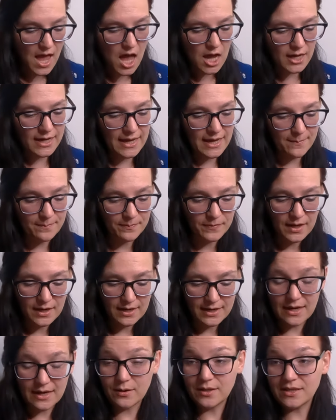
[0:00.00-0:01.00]
Okay,
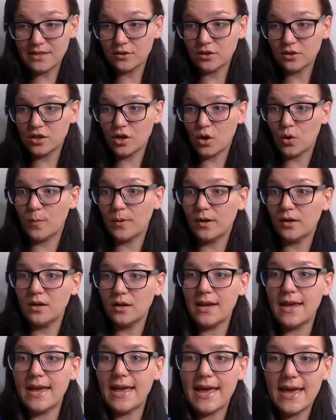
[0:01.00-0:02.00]
now it's October,
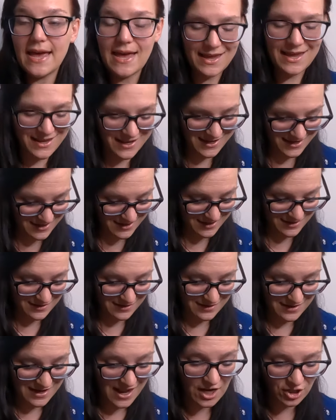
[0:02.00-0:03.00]

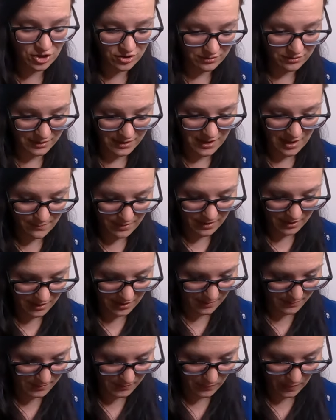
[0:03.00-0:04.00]
and naturally I'm
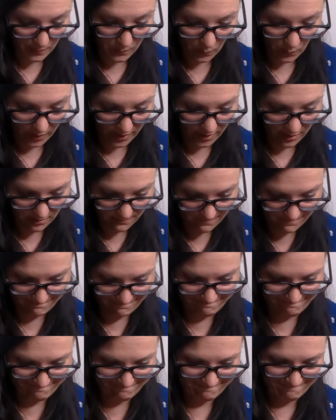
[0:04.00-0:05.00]
picking up swimwear.
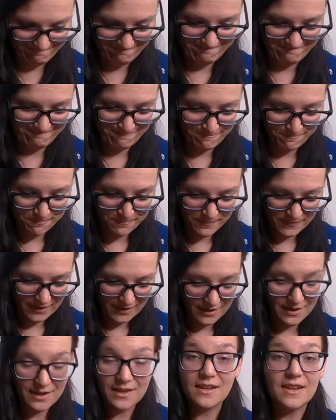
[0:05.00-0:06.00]

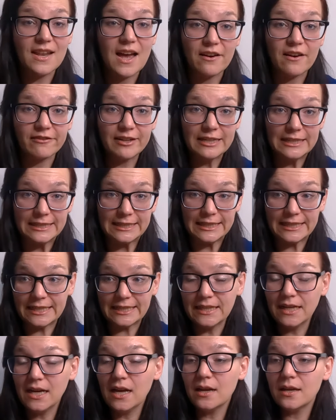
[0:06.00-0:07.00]
Not
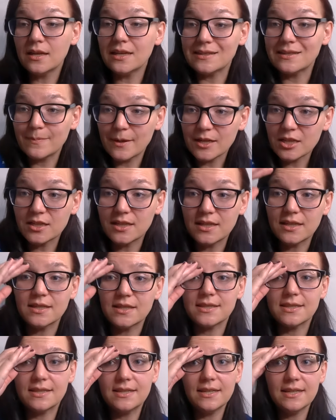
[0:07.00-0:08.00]
really, especially
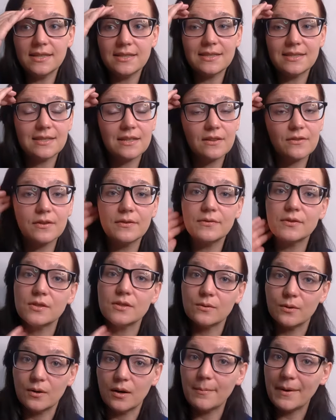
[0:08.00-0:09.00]
because this thrift
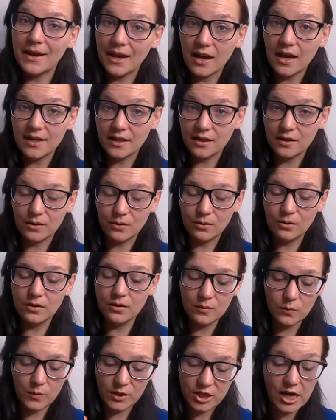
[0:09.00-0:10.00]
store, my Honey
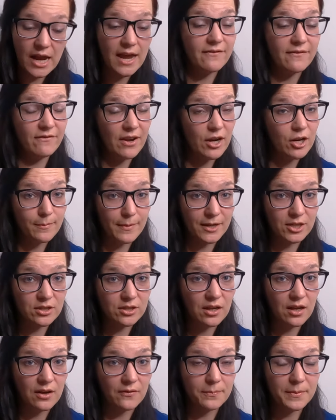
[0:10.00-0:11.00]
Hole, which I very much
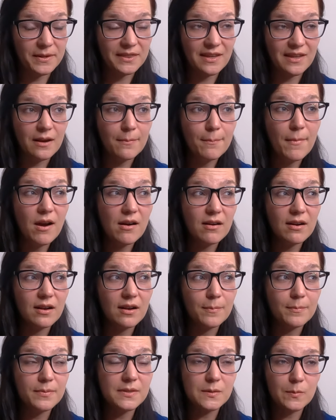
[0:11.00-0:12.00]
love, but they mark
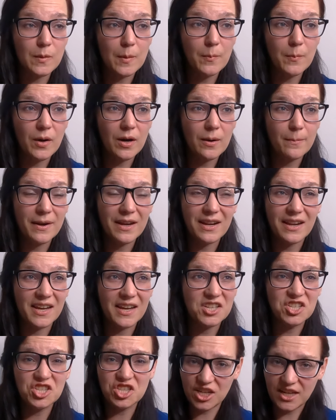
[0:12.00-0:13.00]
up swimwear by
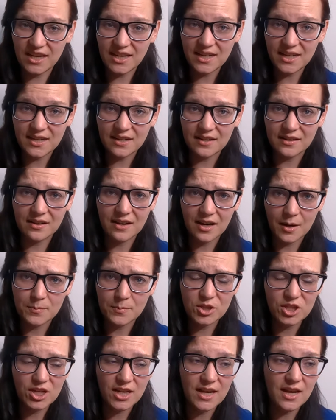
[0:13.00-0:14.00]
like Shein and
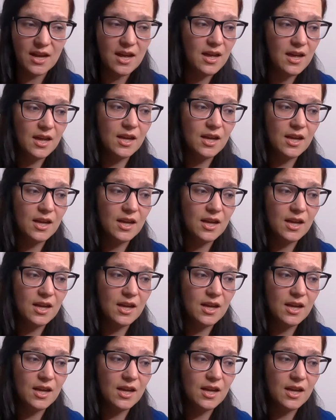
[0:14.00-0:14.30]
Cupshe